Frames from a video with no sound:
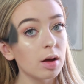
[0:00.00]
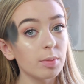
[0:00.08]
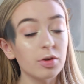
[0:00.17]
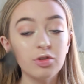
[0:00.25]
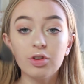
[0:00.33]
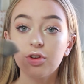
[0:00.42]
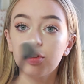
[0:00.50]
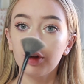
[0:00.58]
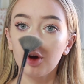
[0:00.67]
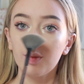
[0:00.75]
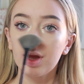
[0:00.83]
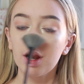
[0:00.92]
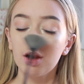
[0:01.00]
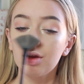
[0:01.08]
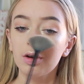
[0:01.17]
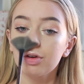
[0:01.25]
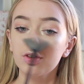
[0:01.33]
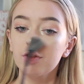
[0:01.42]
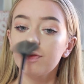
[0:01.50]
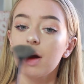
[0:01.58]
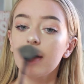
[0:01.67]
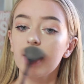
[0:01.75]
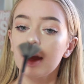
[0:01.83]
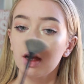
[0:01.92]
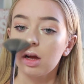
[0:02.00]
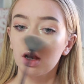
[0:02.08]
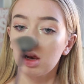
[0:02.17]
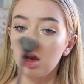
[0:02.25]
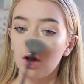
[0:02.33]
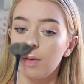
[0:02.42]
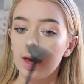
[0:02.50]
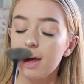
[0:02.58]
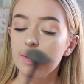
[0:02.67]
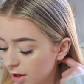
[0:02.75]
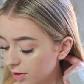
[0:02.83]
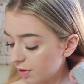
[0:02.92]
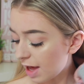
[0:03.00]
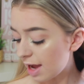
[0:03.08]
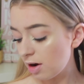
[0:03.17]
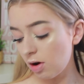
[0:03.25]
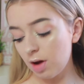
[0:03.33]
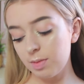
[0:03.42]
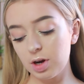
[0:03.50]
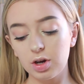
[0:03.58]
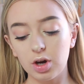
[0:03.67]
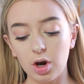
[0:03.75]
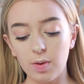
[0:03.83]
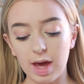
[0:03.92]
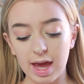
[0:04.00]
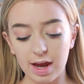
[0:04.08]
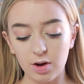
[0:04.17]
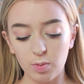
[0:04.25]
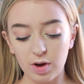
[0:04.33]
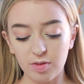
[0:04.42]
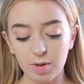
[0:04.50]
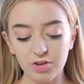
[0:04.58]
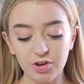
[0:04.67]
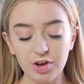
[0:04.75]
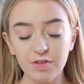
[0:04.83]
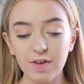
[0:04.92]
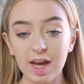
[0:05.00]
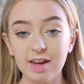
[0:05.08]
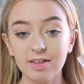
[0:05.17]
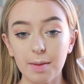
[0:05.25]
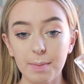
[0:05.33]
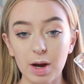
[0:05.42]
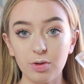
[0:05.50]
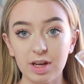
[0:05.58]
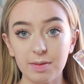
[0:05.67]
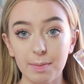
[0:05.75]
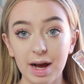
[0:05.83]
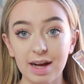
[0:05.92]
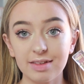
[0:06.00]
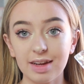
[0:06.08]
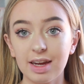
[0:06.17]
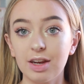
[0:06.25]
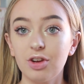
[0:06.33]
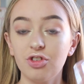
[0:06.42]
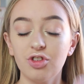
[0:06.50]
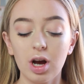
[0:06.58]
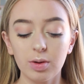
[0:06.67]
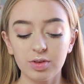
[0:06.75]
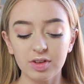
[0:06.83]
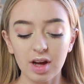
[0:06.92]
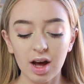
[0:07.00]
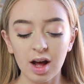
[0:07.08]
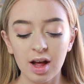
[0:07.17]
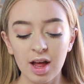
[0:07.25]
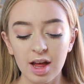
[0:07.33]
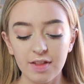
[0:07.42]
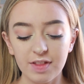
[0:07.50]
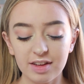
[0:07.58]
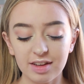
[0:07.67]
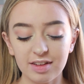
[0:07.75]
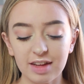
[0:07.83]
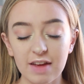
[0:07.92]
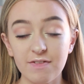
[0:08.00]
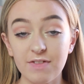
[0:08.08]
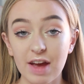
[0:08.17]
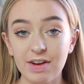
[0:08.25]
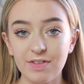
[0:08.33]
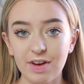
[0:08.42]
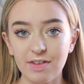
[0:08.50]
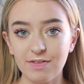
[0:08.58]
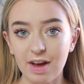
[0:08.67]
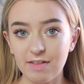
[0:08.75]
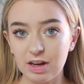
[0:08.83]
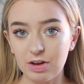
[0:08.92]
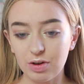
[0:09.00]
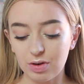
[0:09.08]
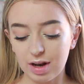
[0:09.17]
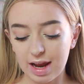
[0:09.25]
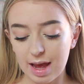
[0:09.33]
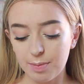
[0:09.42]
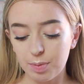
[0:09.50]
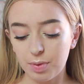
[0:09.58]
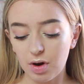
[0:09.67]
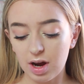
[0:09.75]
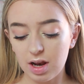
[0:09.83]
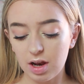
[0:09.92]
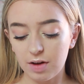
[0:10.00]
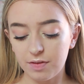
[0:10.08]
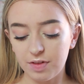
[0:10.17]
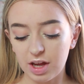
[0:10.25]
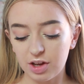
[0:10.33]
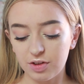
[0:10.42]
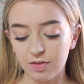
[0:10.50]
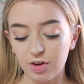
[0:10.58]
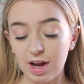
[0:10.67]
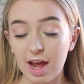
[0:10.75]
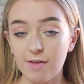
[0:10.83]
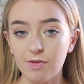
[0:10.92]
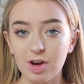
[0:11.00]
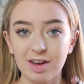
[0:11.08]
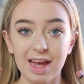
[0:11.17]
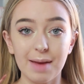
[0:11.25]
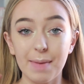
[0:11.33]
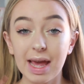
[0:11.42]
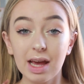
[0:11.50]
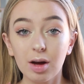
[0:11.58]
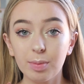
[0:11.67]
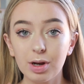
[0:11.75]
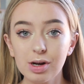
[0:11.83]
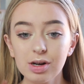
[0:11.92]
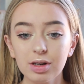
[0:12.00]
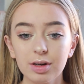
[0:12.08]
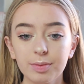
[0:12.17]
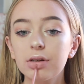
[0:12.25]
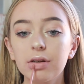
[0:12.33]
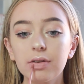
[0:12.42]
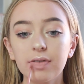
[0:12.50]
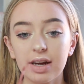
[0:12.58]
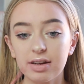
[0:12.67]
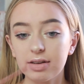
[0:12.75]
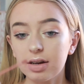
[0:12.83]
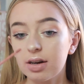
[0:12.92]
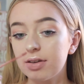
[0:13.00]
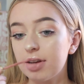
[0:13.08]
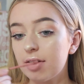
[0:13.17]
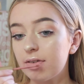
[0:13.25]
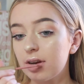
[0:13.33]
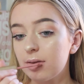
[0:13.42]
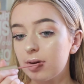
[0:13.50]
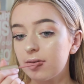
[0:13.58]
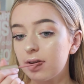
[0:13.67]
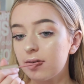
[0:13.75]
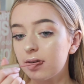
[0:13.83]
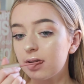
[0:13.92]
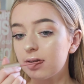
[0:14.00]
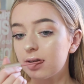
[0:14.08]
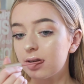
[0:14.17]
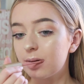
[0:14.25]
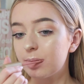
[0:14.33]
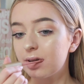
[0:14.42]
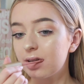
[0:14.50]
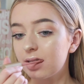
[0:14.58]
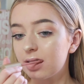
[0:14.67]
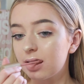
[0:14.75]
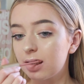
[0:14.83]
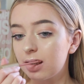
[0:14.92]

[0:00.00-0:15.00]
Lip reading: but just so it looks very glowy. Then I'm going to go in with my Too Faced Melted Matte in Child Star. This is a very, very, very nude lip, but I love this for an everyday makeup look. Too Faced are definitely my favourite lip colour brand.